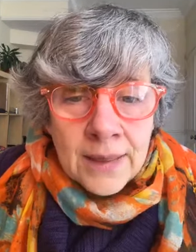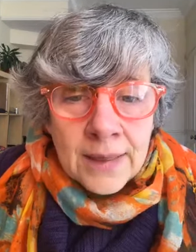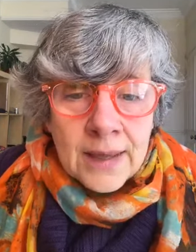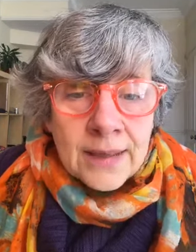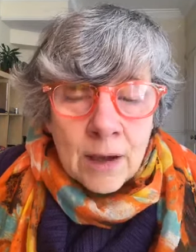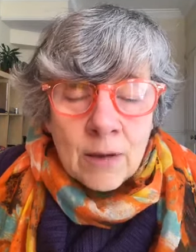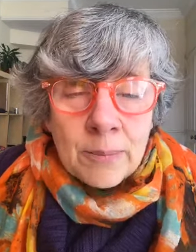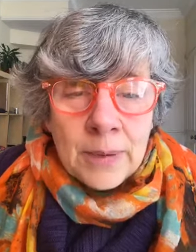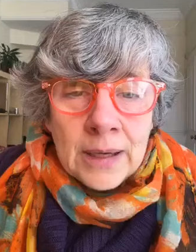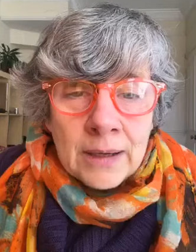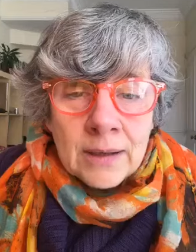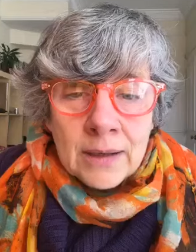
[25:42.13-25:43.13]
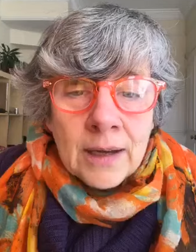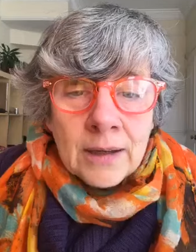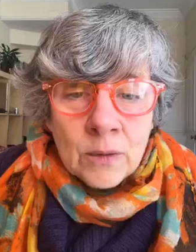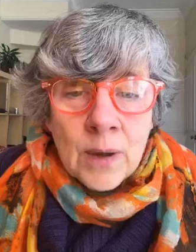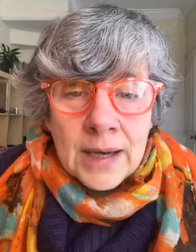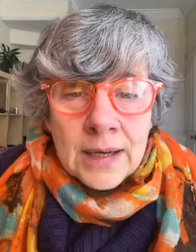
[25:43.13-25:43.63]
I think that would be
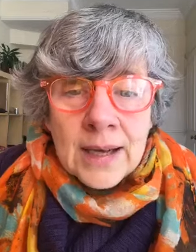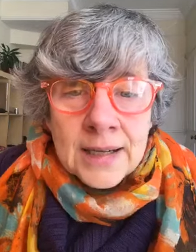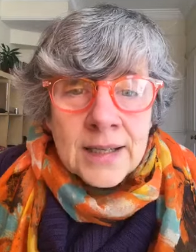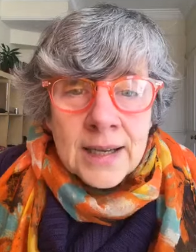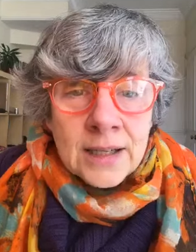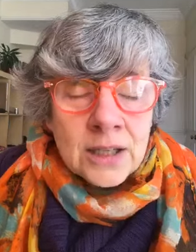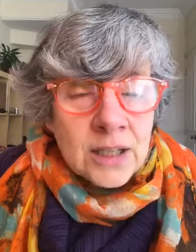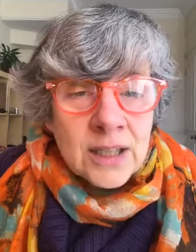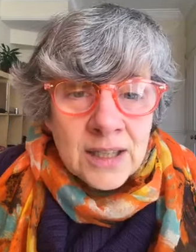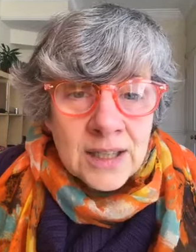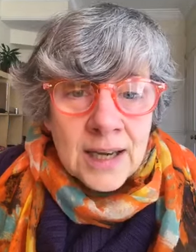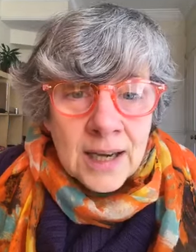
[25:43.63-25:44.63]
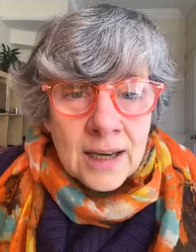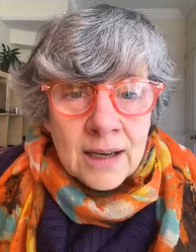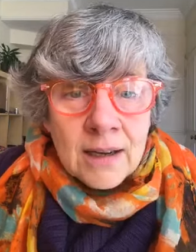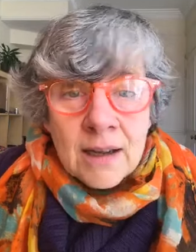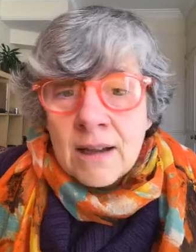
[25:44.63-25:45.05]
quite a nice thing just to see